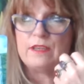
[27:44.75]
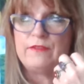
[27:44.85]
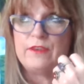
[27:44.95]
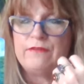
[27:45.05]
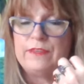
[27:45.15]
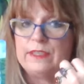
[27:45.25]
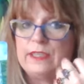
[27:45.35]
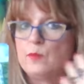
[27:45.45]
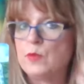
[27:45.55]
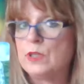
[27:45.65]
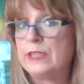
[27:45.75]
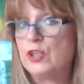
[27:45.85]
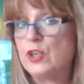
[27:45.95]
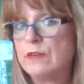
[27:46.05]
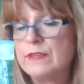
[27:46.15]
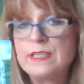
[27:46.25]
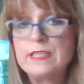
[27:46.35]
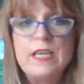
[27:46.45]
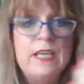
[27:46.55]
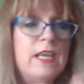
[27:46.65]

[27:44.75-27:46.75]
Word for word: if you're feeling really nervous,